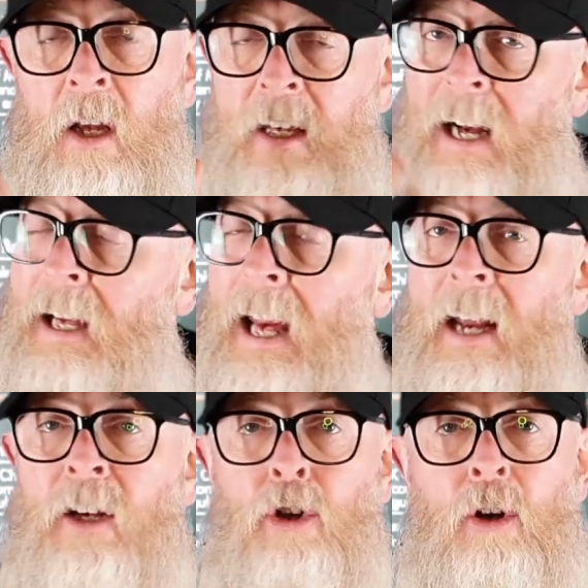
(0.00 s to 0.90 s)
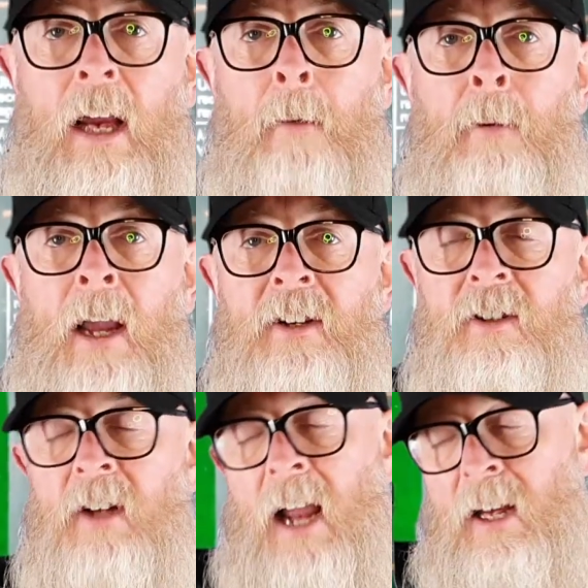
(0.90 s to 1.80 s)
Yet again, UK
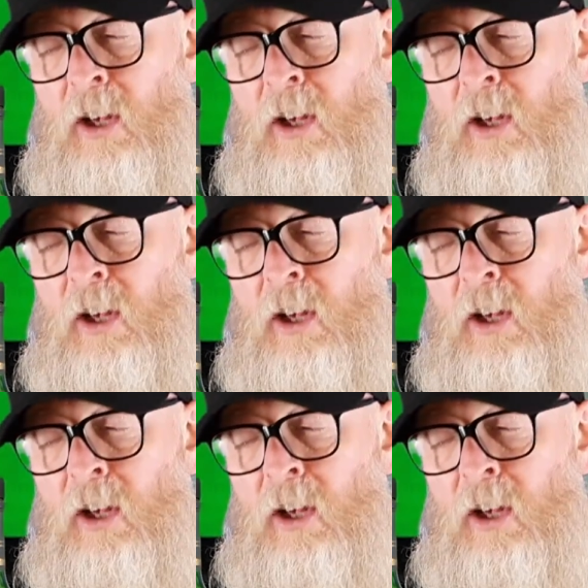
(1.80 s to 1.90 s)
prices, I